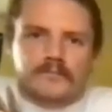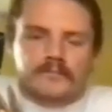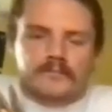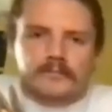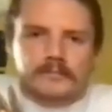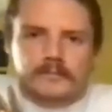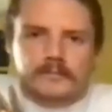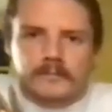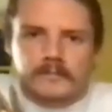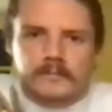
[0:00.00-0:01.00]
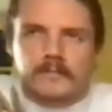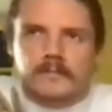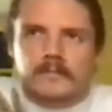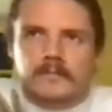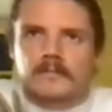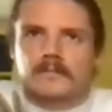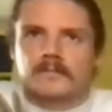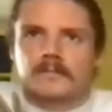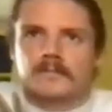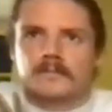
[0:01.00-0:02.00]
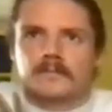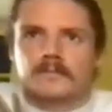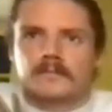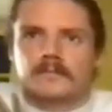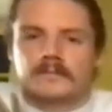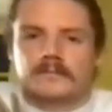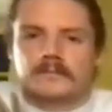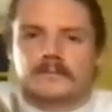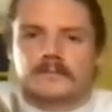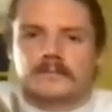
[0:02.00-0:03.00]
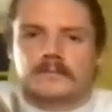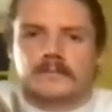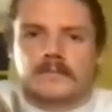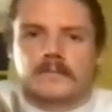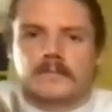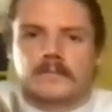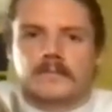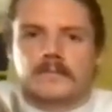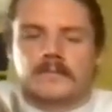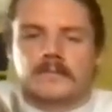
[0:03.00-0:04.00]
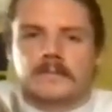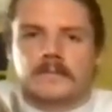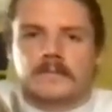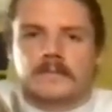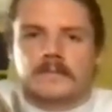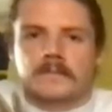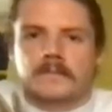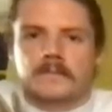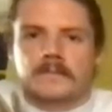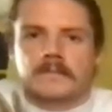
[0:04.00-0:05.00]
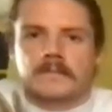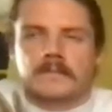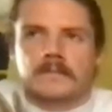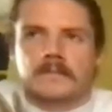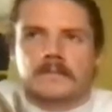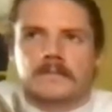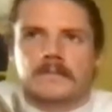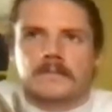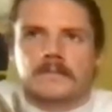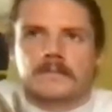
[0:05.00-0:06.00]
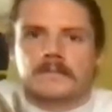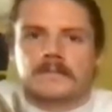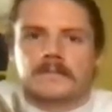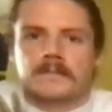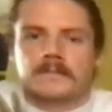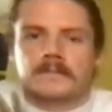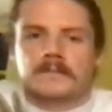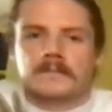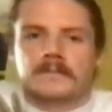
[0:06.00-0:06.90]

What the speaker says: (silent)